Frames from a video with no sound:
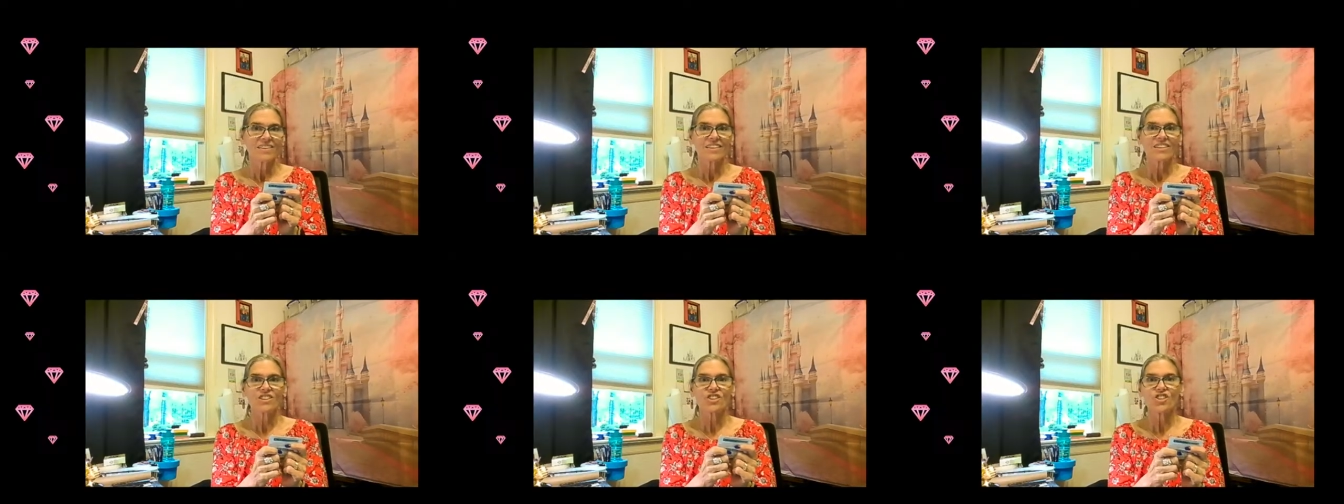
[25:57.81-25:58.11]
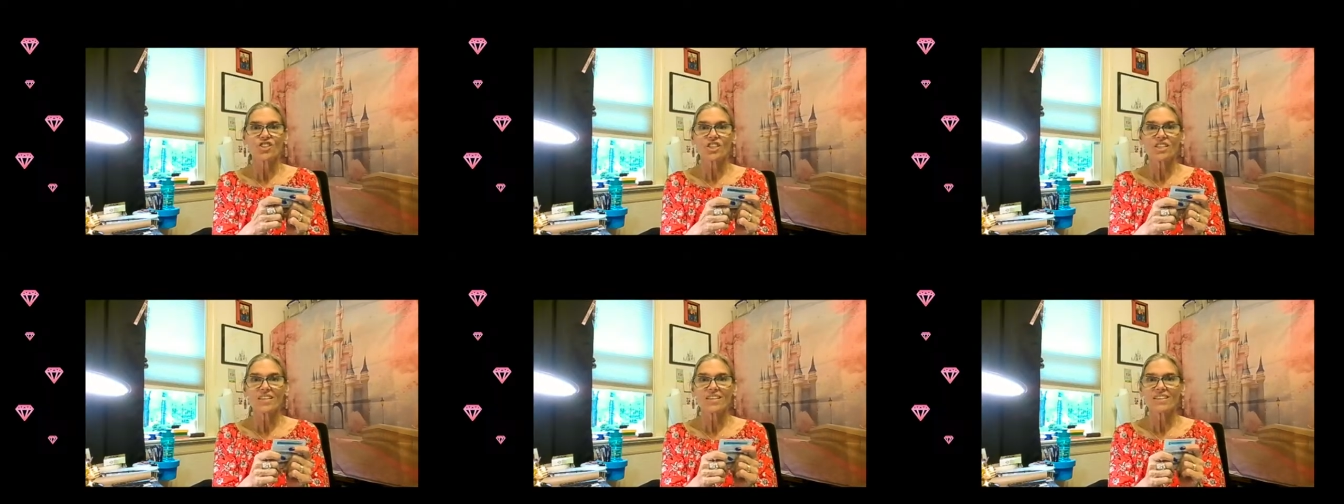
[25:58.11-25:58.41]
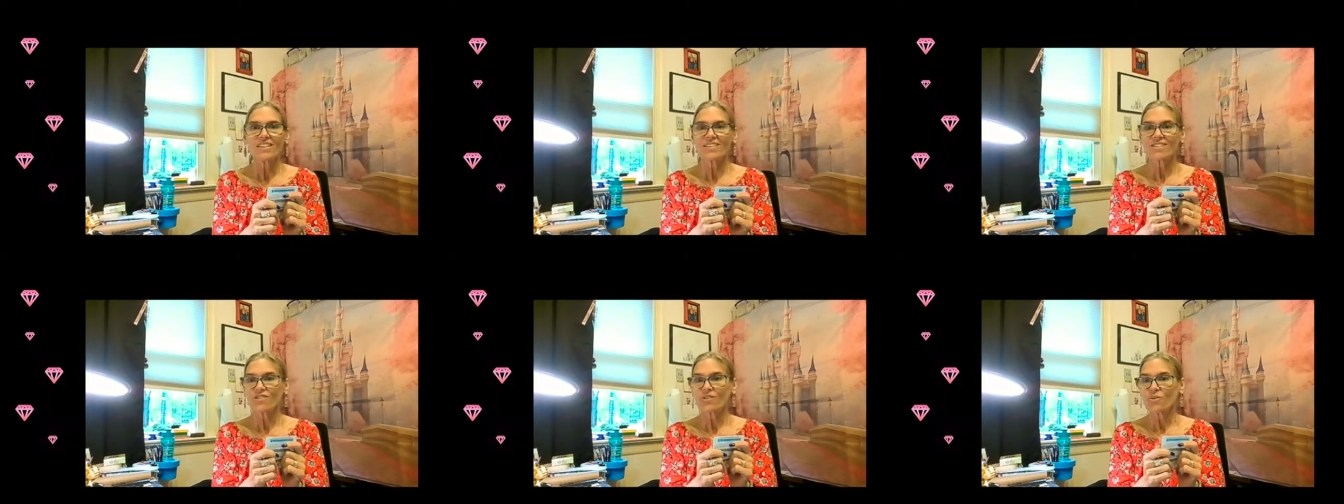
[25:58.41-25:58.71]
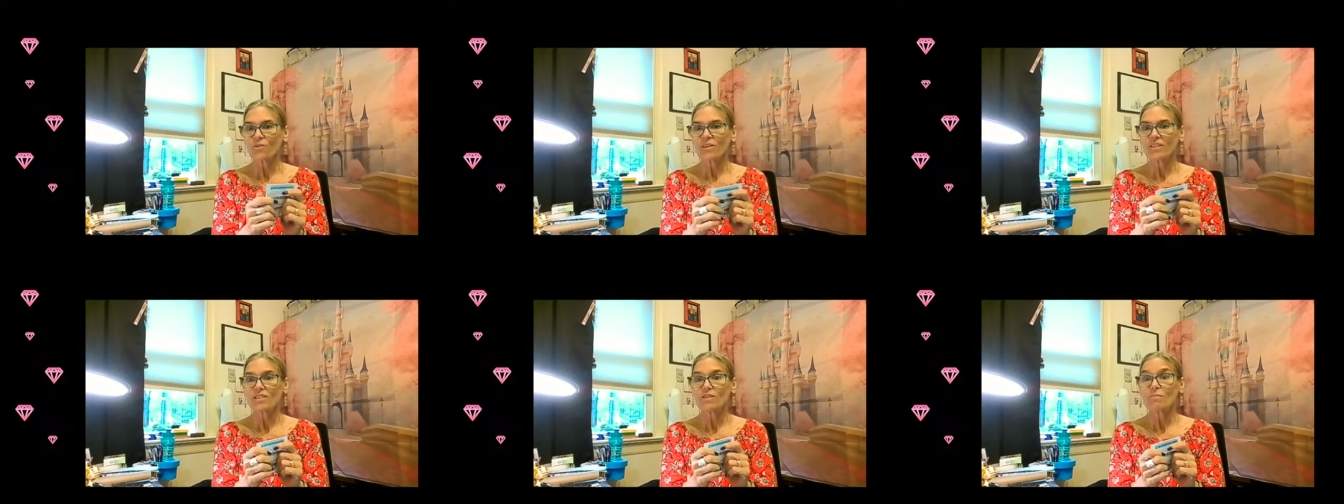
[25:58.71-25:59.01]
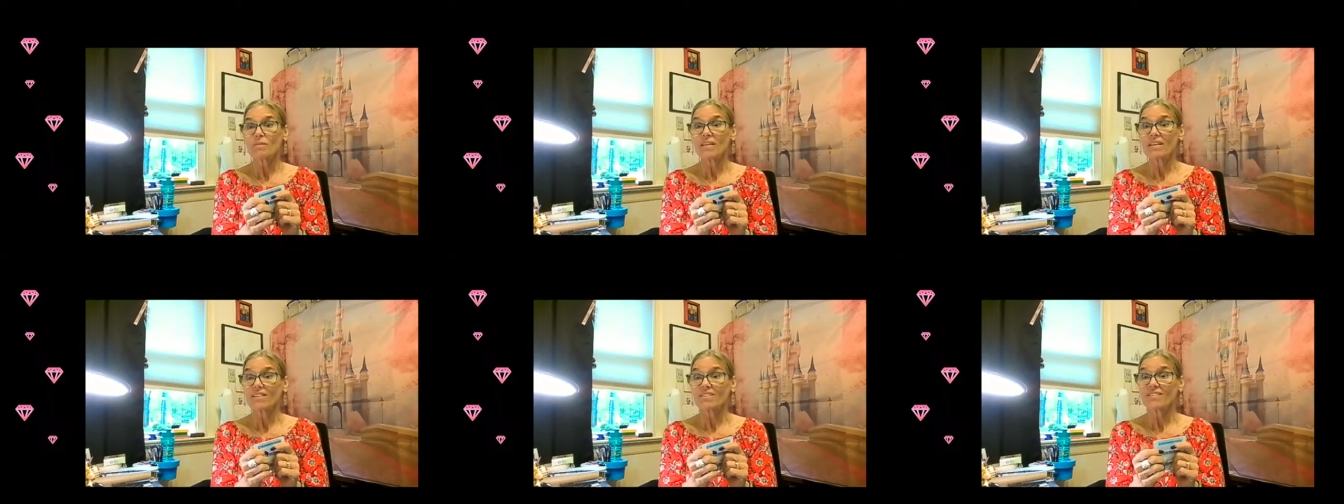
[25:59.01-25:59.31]
and she is going to
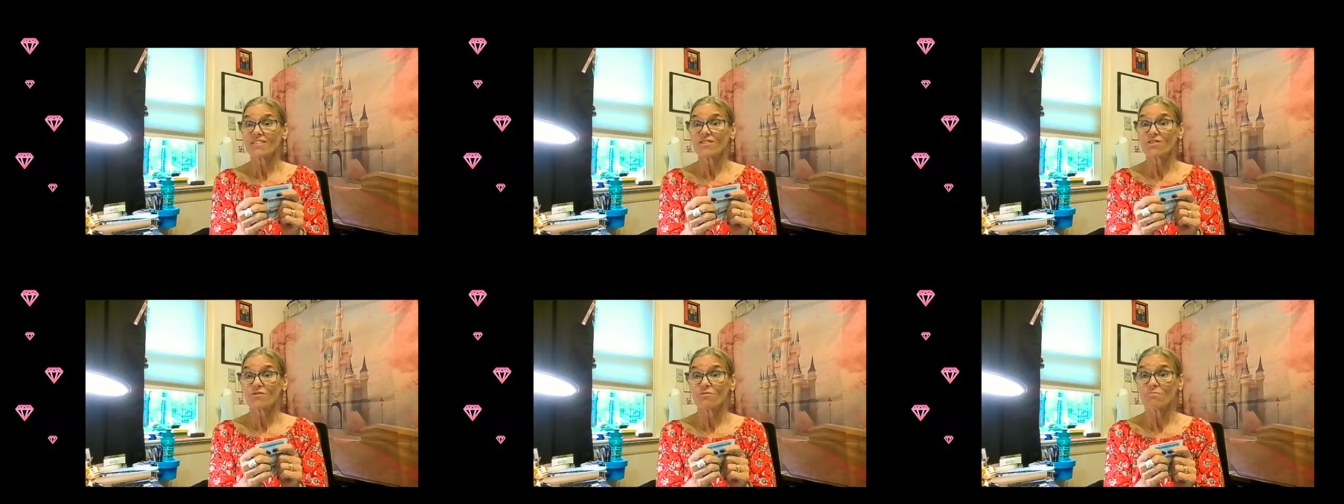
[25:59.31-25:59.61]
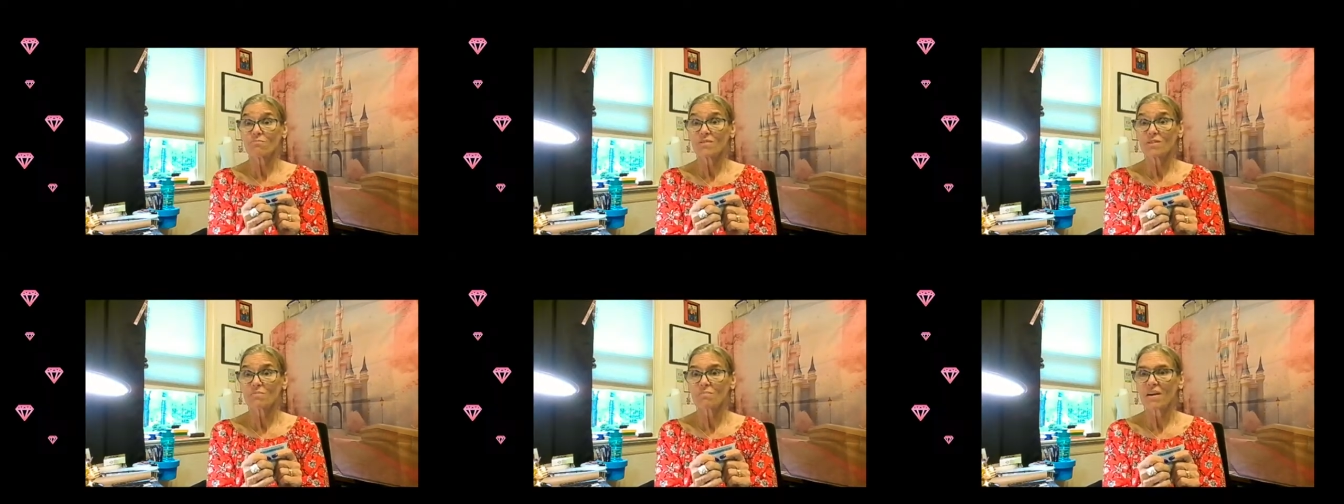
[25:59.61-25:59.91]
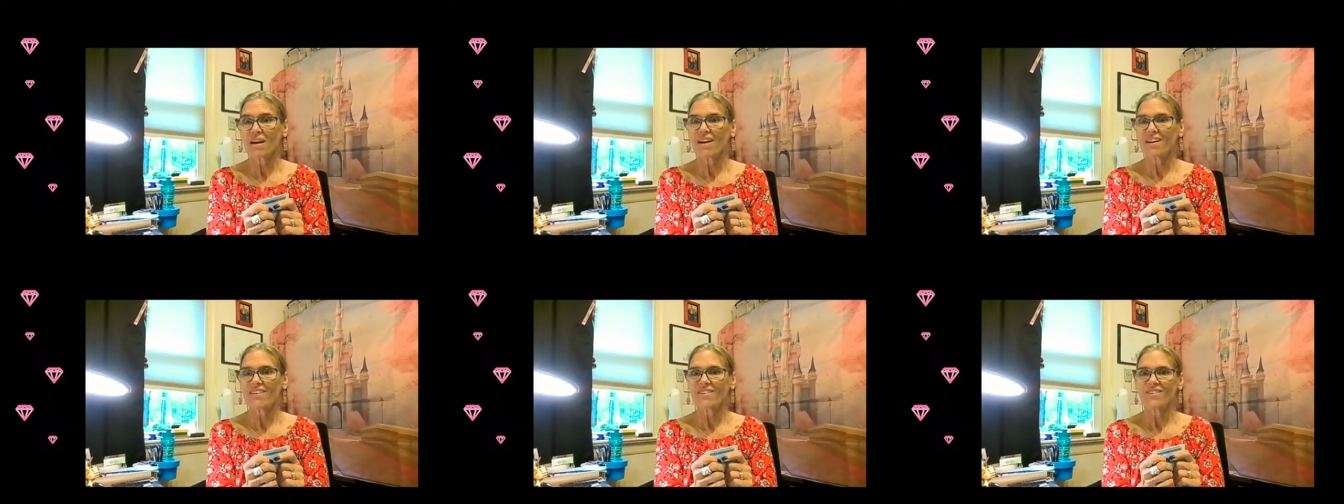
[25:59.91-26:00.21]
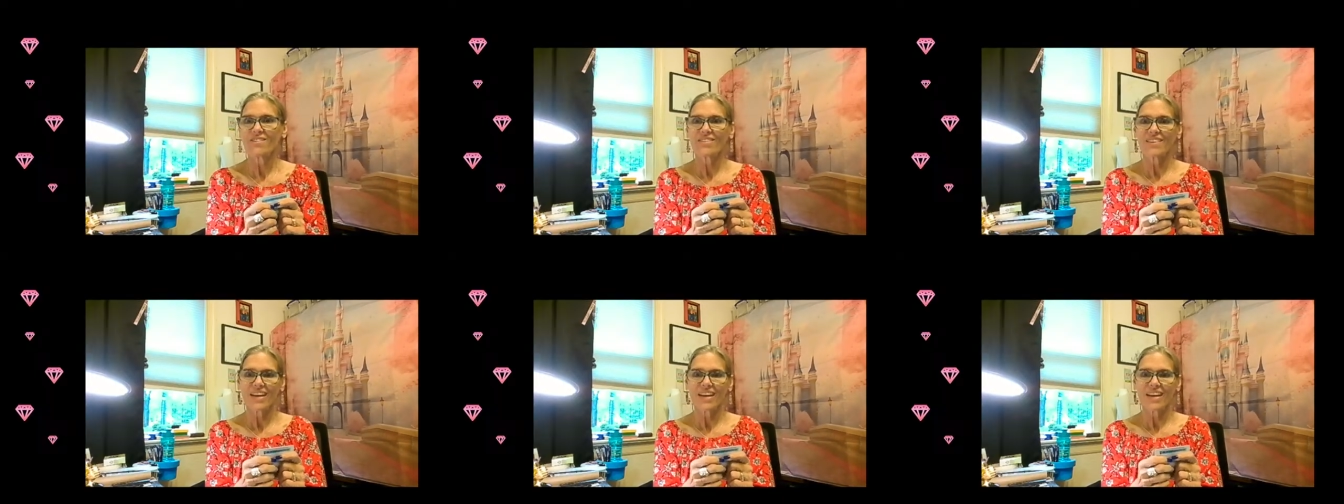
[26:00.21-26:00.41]
be on Zoom tomorrow.